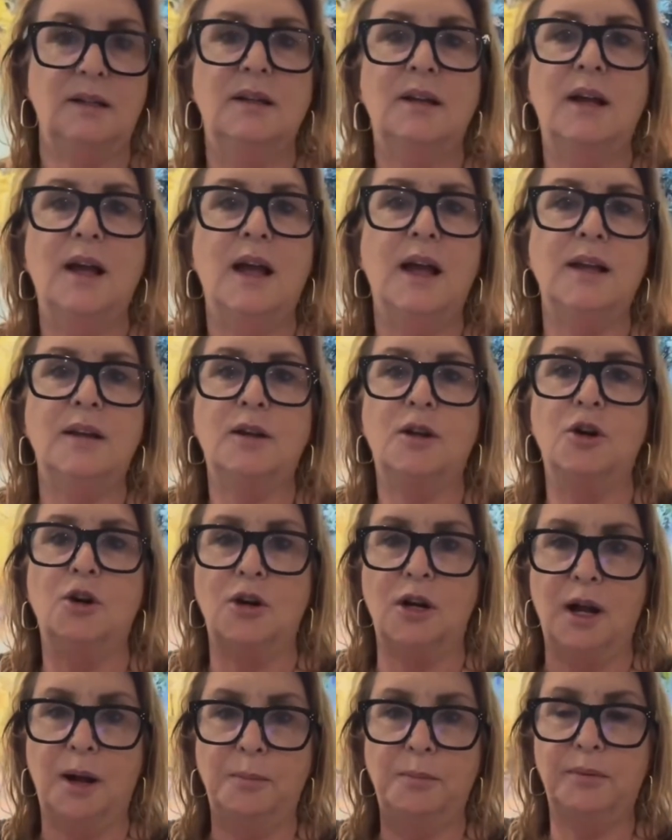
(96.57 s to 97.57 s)
and a cock
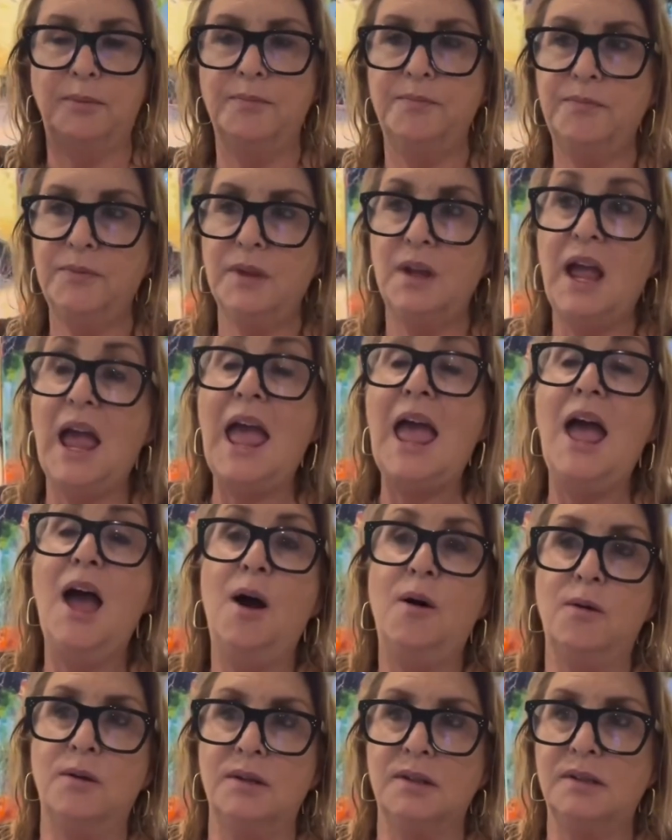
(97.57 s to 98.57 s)
up.
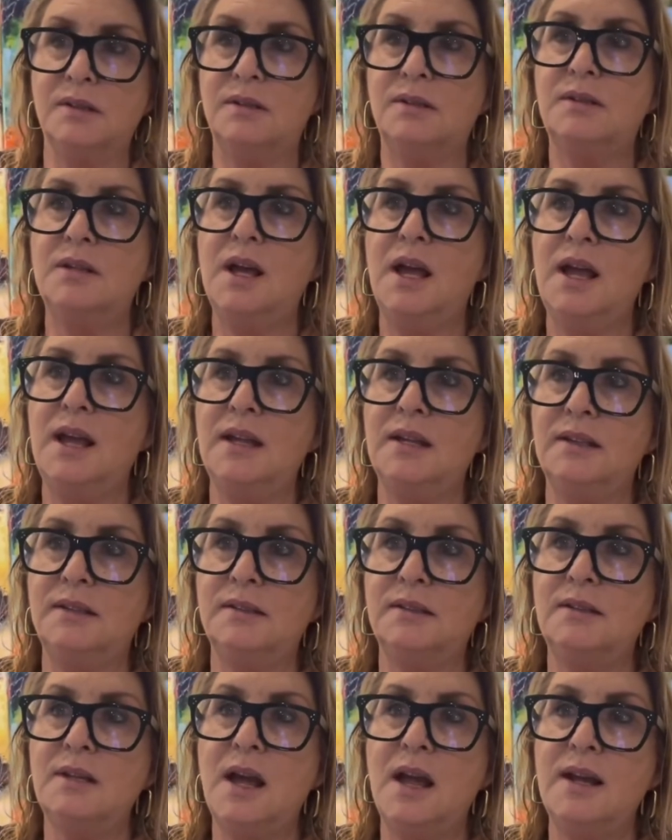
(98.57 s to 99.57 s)
Hours, days
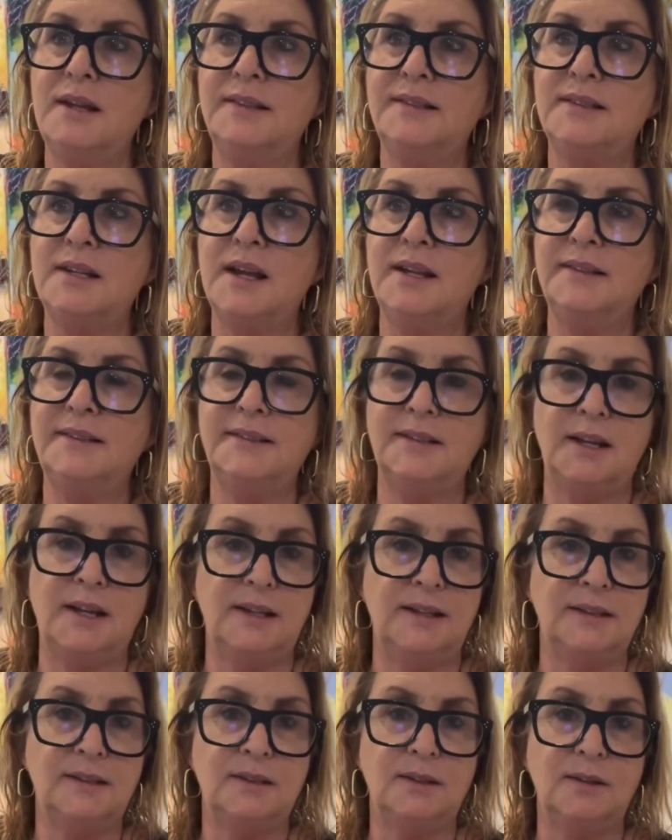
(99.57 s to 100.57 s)

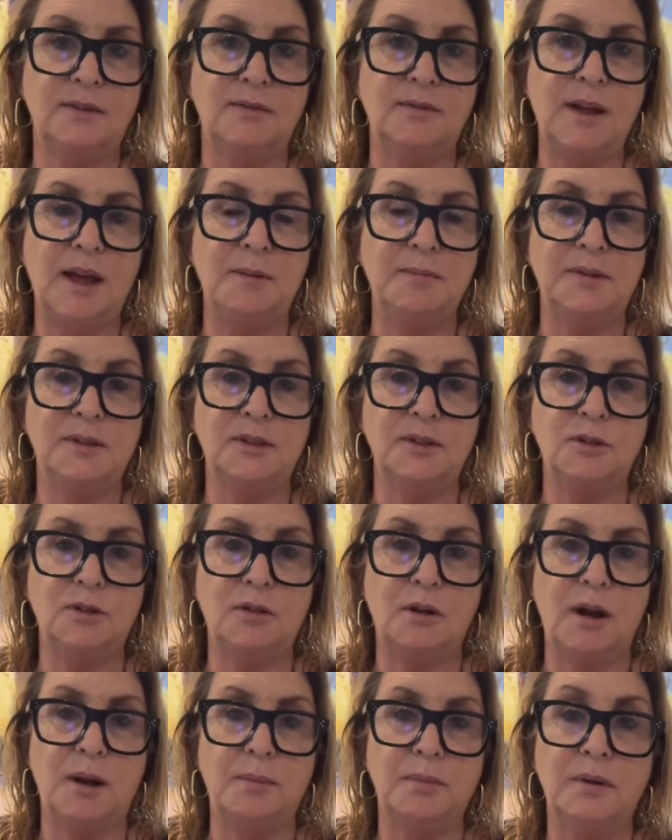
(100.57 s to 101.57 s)
of absolute
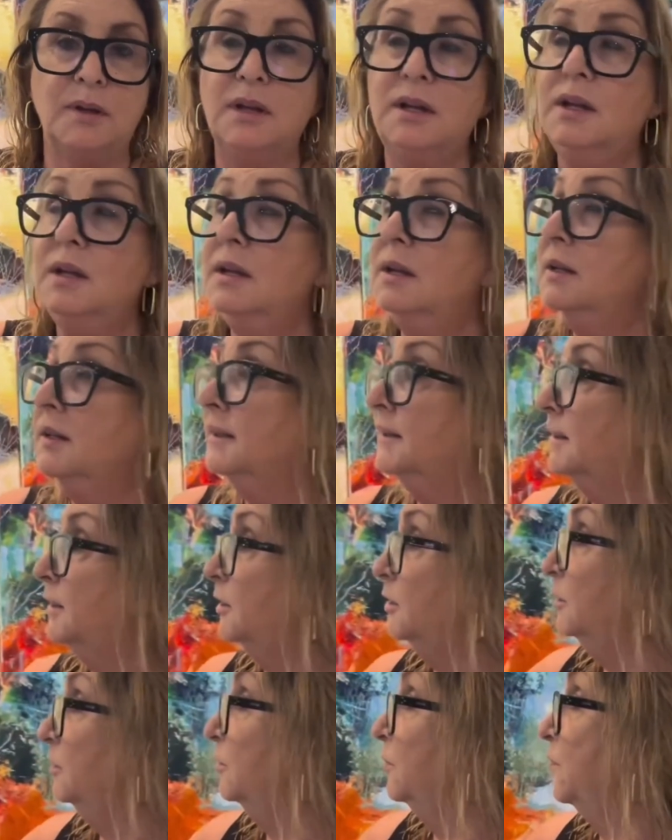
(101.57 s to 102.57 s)
crap.
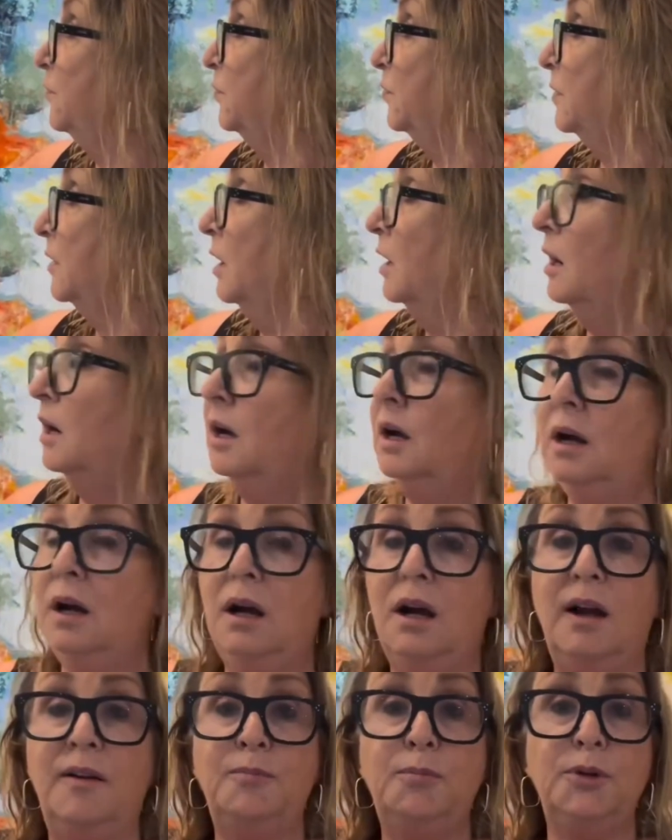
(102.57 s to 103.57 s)
So
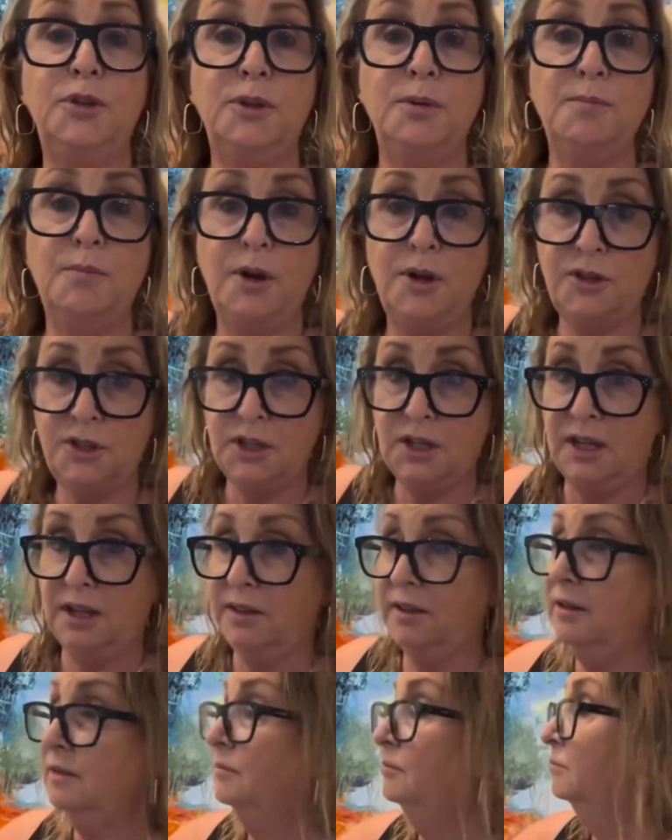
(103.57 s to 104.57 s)
I put them both
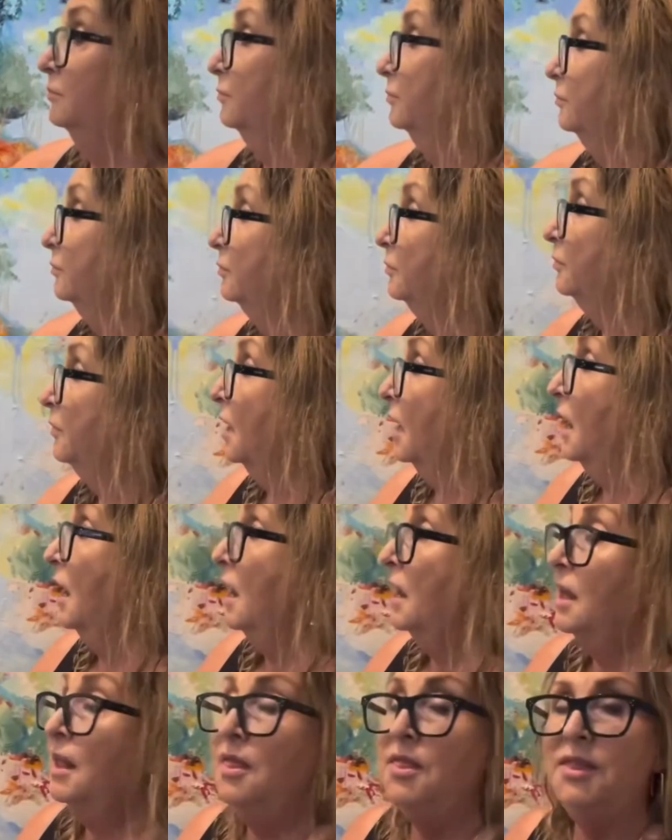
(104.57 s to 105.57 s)
together.
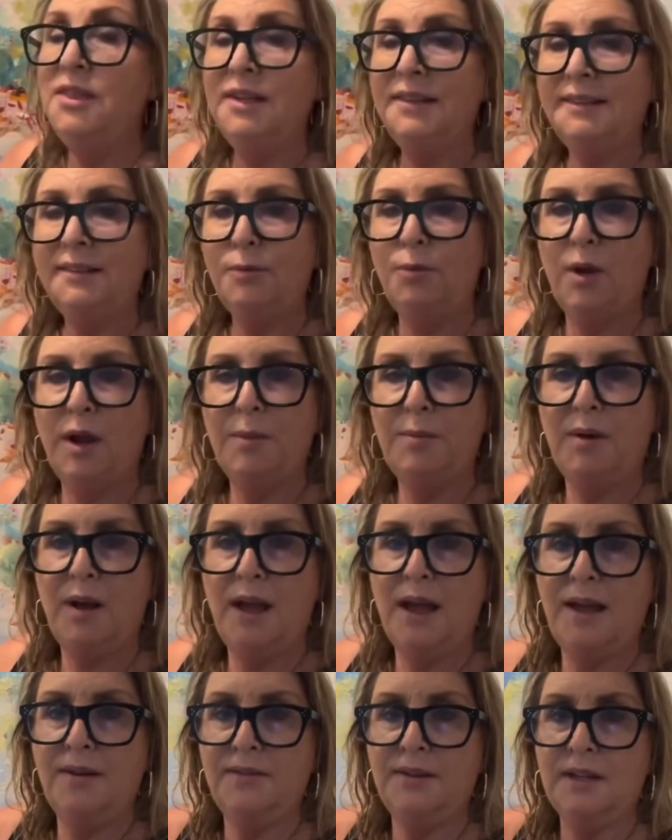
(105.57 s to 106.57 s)
This way, by
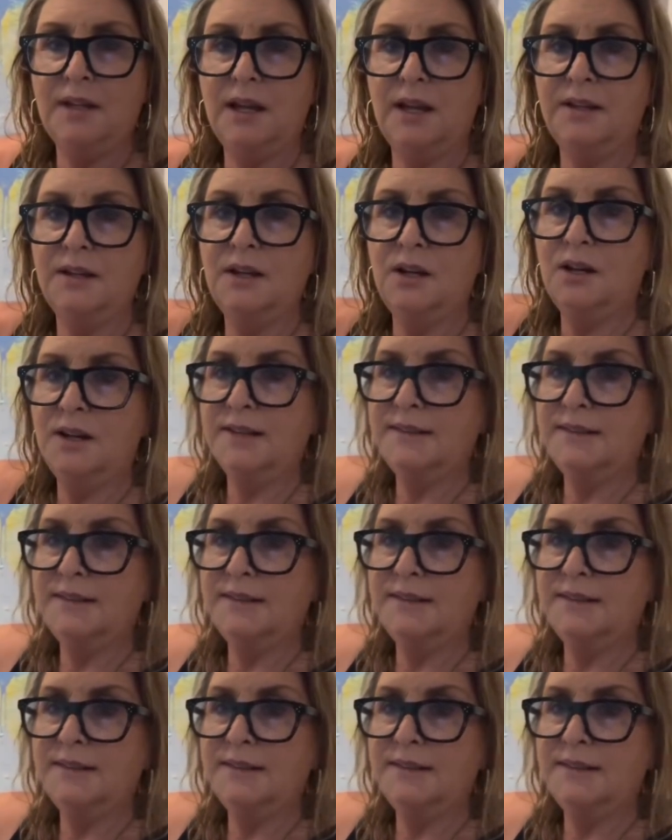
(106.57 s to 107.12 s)
having a nice